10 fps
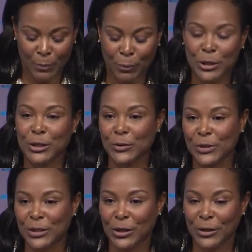
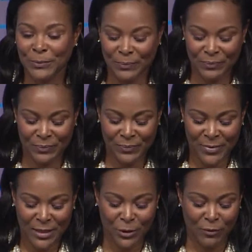producer,
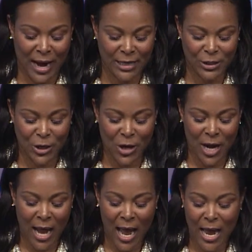director,
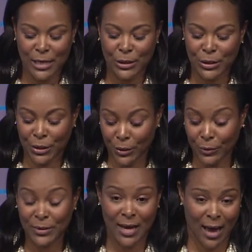and
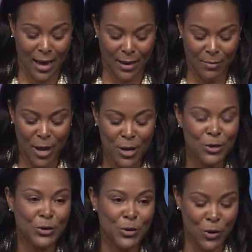two-time
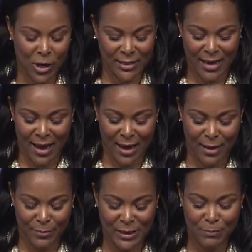New York
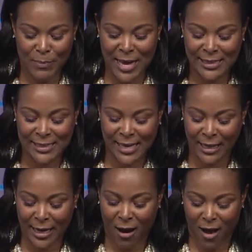Times
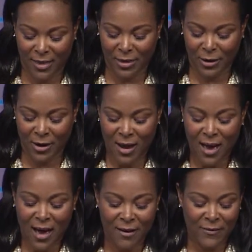best-selling author
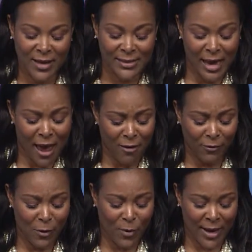of Is
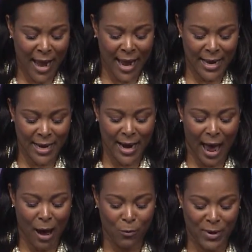Everyone Hanging
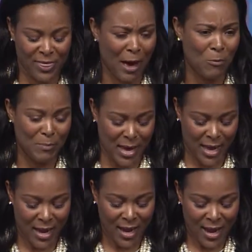Out Without
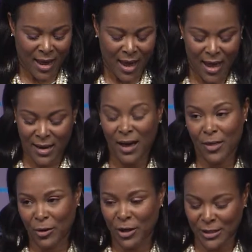Me and
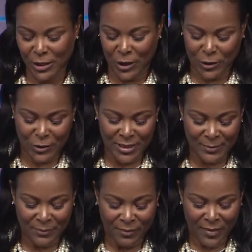Other Concerns,
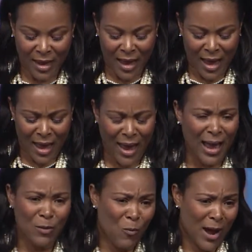
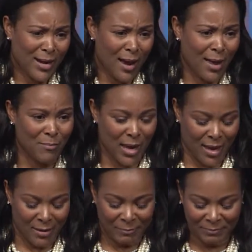and why not me?